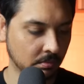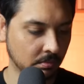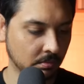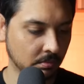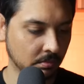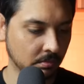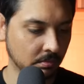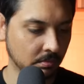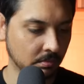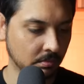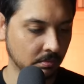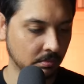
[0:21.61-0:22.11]

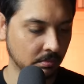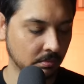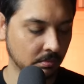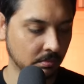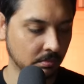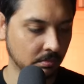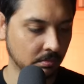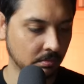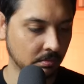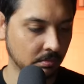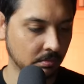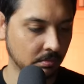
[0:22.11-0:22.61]

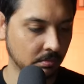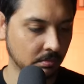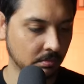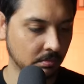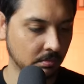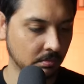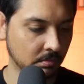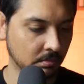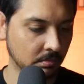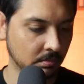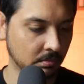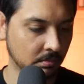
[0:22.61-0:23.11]

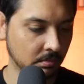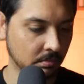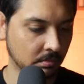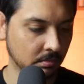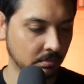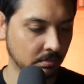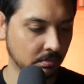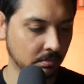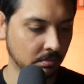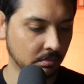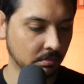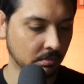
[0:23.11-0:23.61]

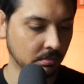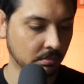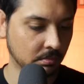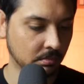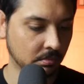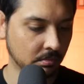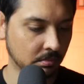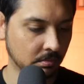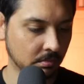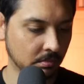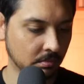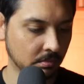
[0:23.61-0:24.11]

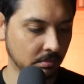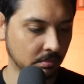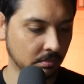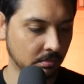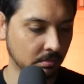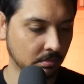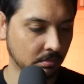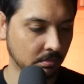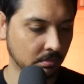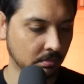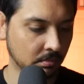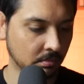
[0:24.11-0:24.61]

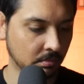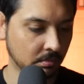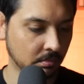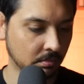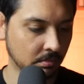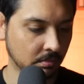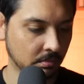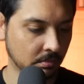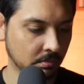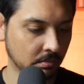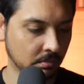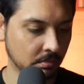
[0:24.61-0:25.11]

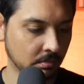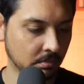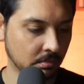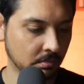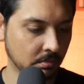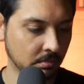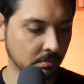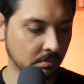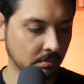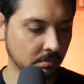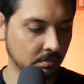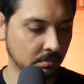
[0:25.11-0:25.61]

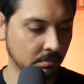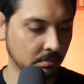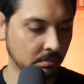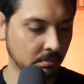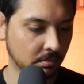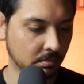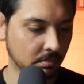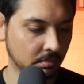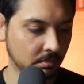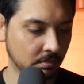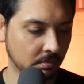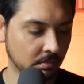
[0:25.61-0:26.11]

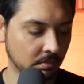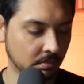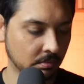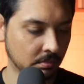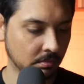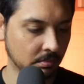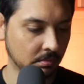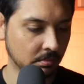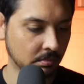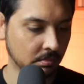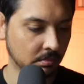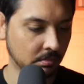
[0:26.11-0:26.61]

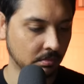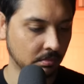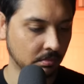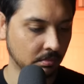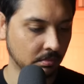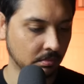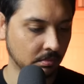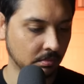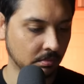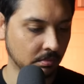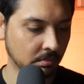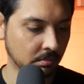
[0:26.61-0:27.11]

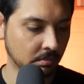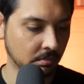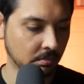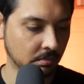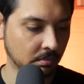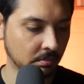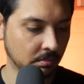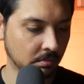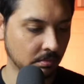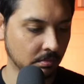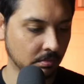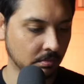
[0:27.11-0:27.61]

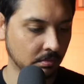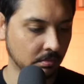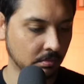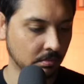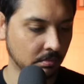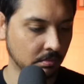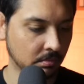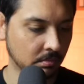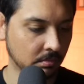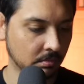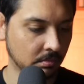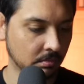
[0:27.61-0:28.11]

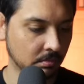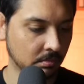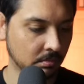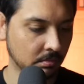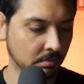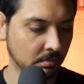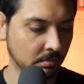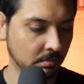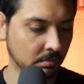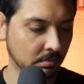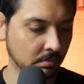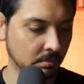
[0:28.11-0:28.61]

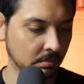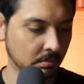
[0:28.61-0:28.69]
(not speaking)